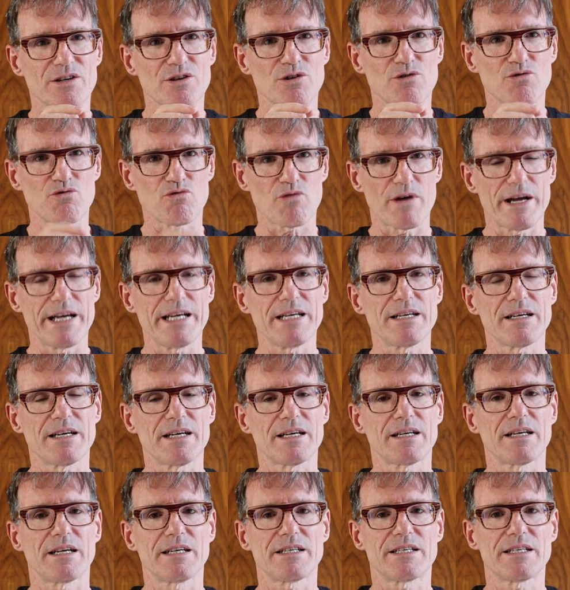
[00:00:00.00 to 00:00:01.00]
great.
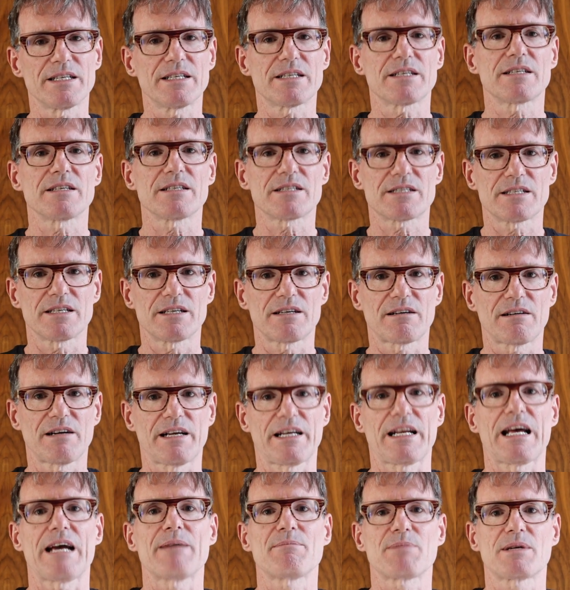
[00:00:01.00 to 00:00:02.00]
And I did consider,
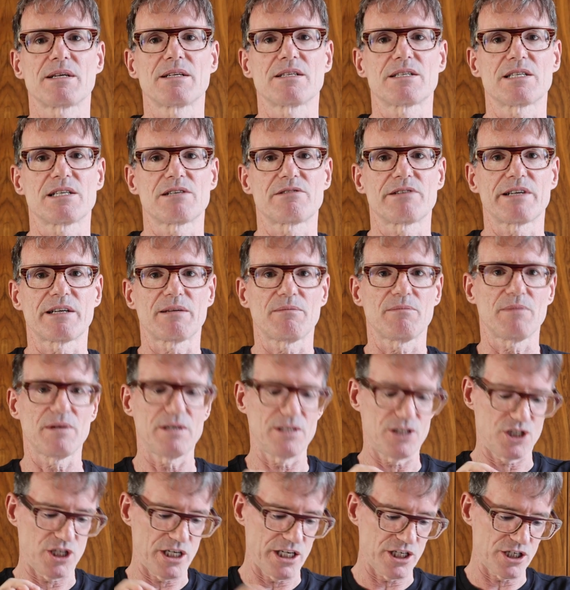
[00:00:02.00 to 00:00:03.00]
and I'm considering,
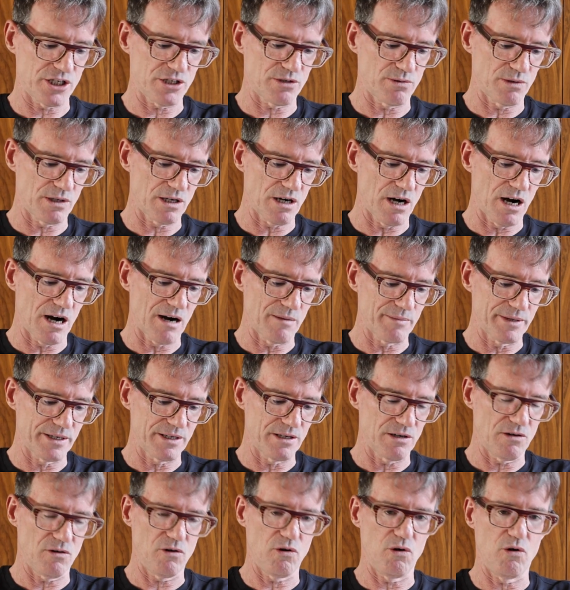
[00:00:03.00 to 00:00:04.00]
changing to a
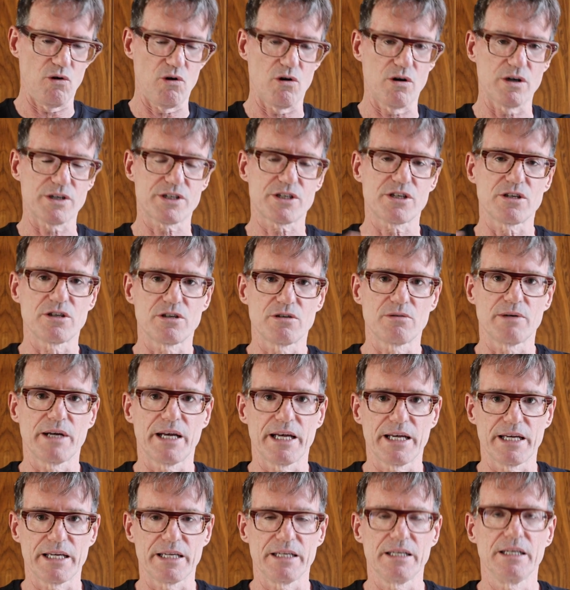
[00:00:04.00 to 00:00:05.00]
Garmin or to
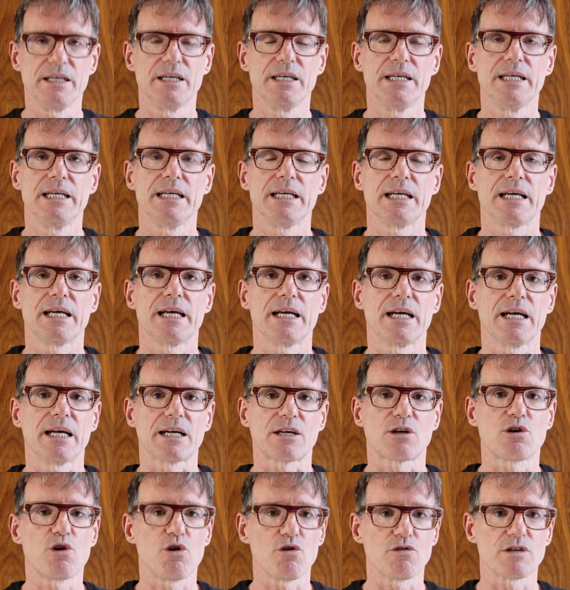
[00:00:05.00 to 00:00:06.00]
a
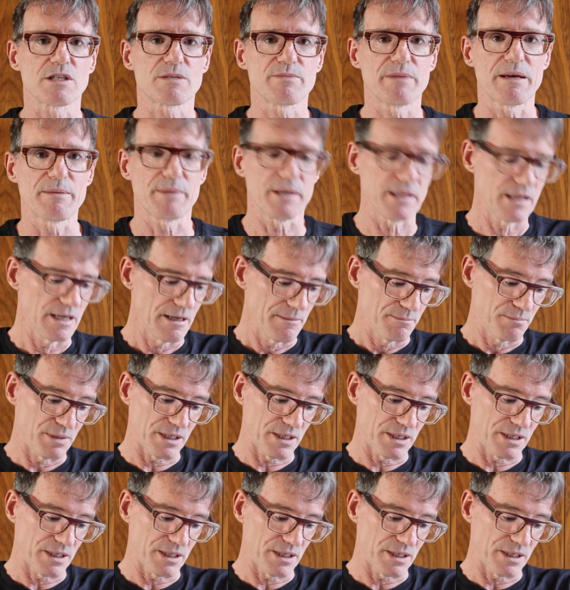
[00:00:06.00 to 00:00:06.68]
Chorus maybe.